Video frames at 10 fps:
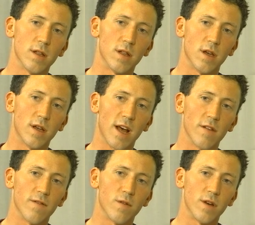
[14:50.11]
the
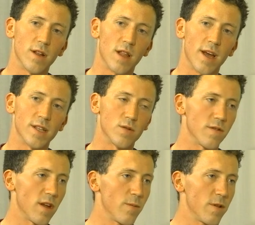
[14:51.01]
California Alliance
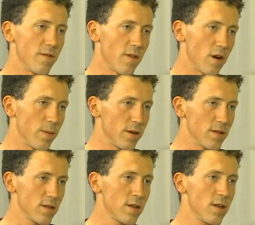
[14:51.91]
with Family
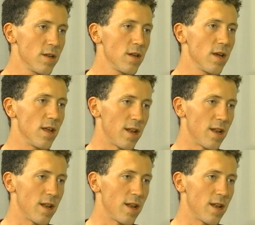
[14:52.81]
Farmers mm-hmm.